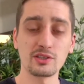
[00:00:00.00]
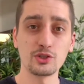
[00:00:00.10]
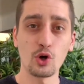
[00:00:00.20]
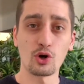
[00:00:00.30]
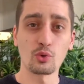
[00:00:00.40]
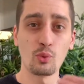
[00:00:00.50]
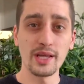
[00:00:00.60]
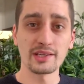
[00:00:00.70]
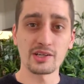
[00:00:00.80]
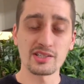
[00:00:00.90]
your
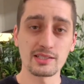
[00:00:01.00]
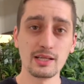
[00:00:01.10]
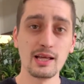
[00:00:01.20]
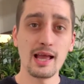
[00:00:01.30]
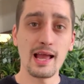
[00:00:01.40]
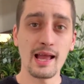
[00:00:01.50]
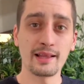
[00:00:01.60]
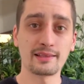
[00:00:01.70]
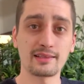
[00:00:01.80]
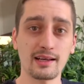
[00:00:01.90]
winners.
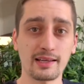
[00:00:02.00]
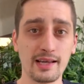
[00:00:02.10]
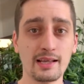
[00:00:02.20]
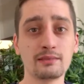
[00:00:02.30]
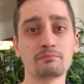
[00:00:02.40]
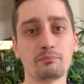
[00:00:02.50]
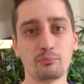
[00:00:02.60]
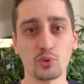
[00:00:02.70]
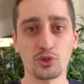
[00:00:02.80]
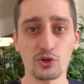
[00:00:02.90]
And again,
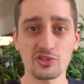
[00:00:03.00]
put your